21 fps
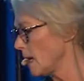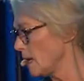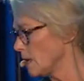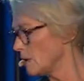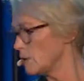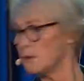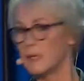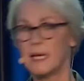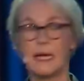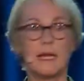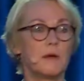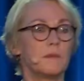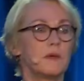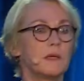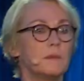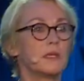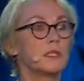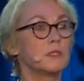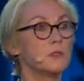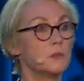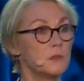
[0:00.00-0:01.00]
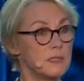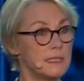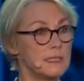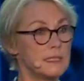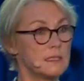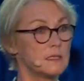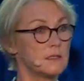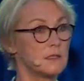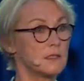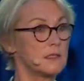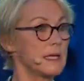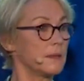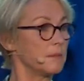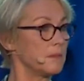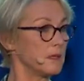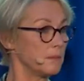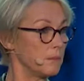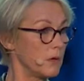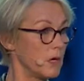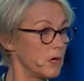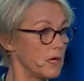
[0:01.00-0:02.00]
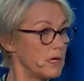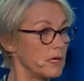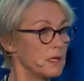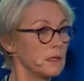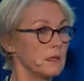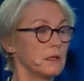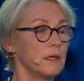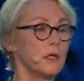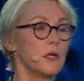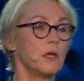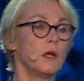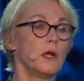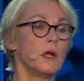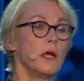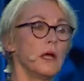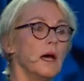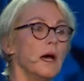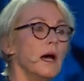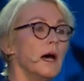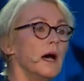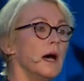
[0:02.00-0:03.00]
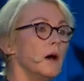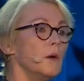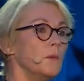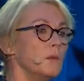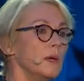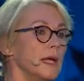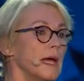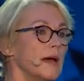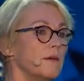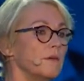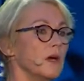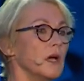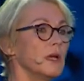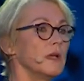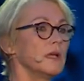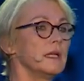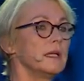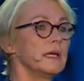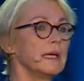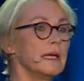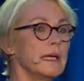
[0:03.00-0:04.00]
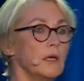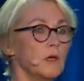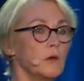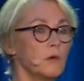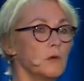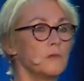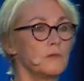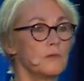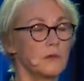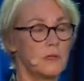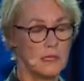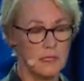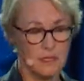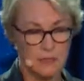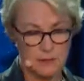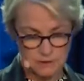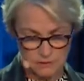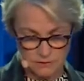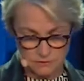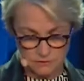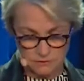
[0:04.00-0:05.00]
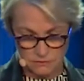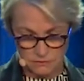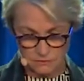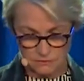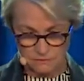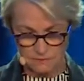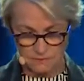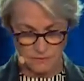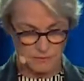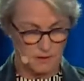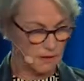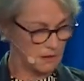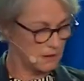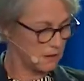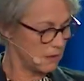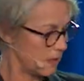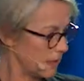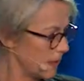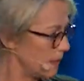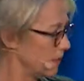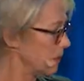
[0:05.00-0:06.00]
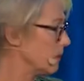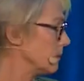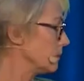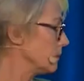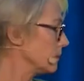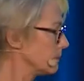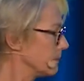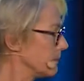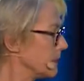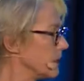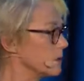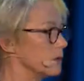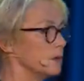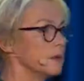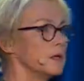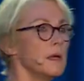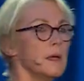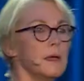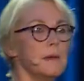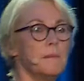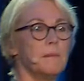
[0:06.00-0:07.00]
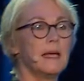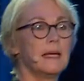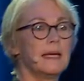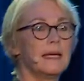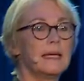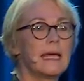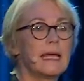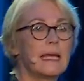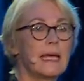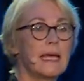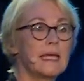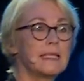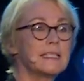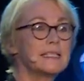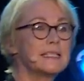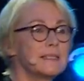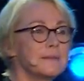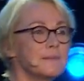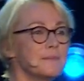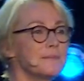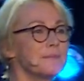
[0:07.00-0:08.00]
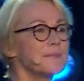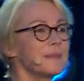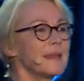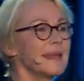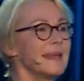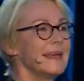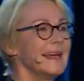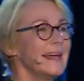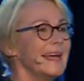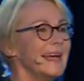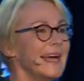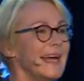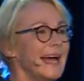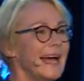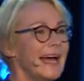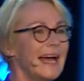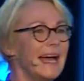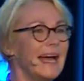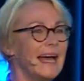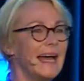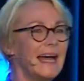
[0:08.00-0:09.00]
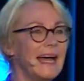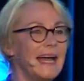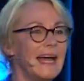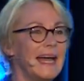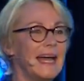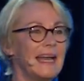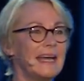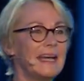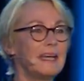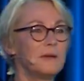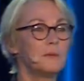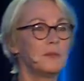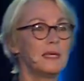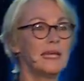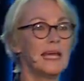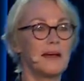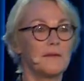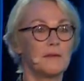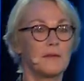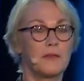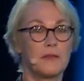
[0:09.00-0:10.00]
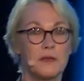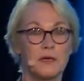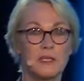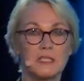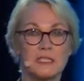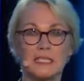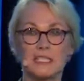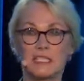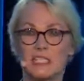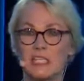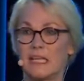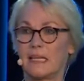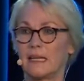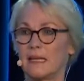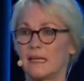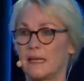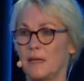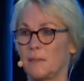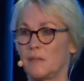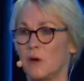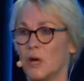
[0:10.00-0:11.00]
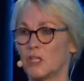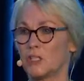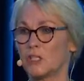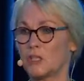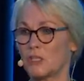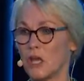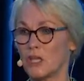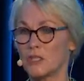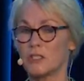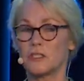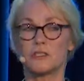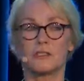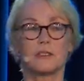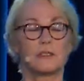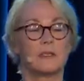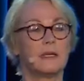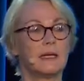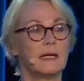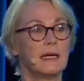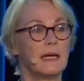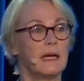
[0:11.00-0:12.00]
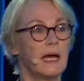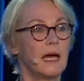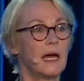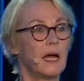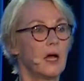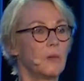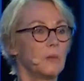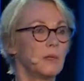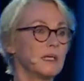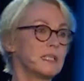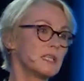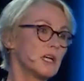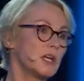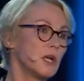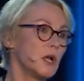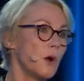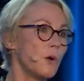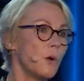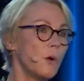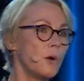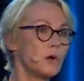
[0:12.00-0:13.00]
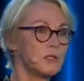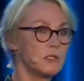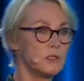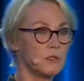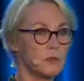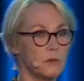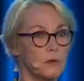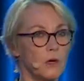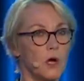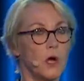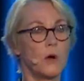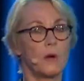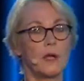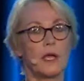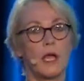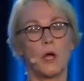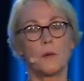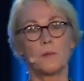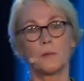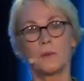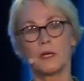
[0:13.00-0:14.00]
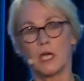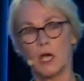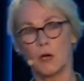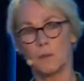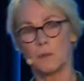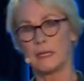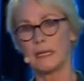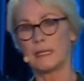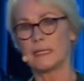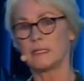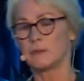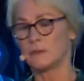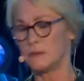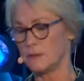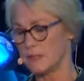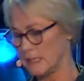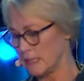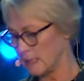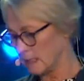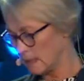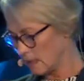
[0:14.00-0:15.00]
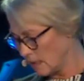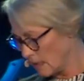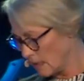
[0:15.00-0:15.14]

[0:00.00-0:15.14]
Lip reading: Together with my 2 sisters and my brother, we have run the Grieg Group for the last sort of, I don't know, many decades. And we have 13 children amongst us, which are now also growing up and coming into the